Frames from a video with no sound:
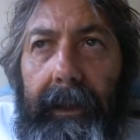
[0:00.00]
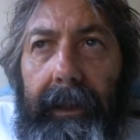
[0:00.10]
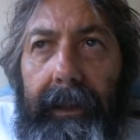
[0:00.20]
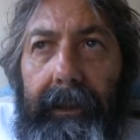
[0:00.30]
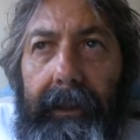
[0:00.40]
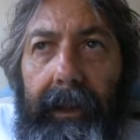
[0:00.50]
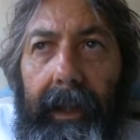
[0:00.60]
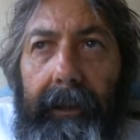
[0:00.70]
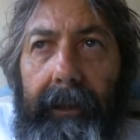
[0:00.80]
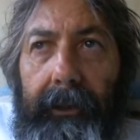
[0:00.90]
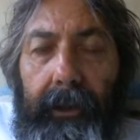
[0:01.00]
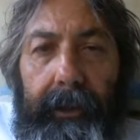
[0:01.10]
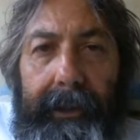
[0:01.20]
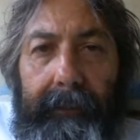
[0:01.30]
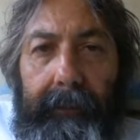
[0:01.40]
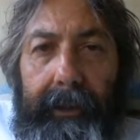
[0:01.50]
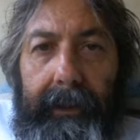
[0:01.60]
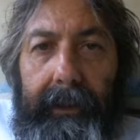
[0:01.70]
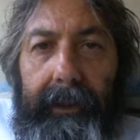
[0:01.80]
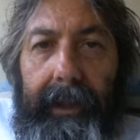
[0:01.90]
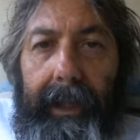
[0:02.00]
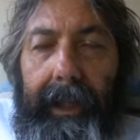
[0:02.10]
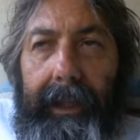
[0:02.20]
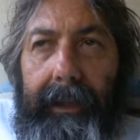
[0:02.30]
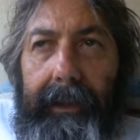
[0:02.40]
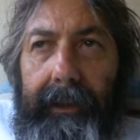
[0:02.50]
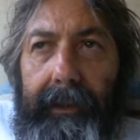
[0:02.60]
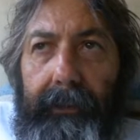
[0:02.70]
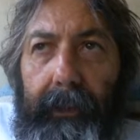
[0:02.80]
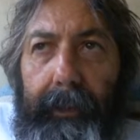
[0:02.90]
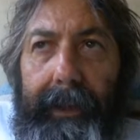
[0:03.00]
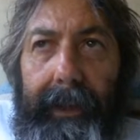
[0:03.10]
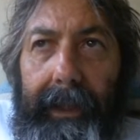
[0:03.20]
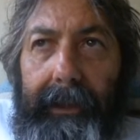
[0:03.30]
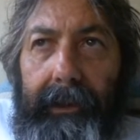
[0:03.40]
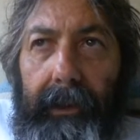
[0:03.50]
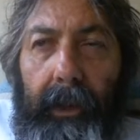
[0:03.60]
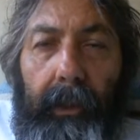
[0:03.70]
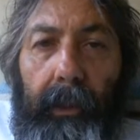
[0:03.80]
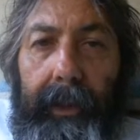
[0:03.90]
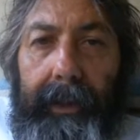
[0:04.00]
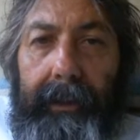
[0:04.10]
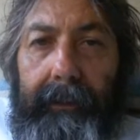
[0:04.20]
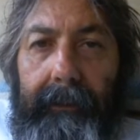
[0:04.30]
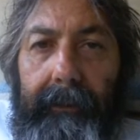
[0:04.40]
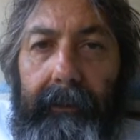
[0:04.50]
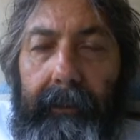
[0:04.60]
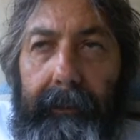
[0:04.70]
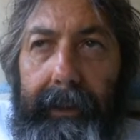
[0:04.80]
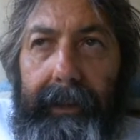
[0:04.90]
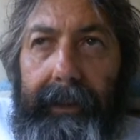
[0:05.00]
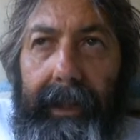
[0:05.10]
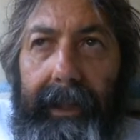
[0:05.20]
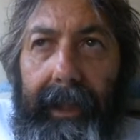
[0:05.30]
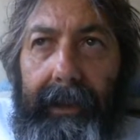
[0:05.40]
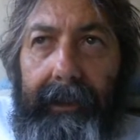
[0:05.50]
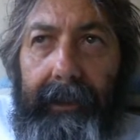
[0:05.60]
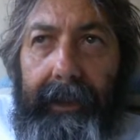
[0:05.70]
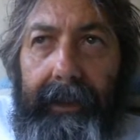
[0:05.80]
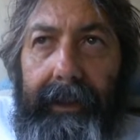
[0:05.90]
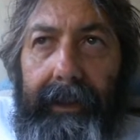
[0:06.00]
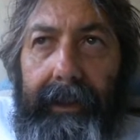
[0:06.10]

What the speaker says: it's not a treatment that is for pH lowering, because that actually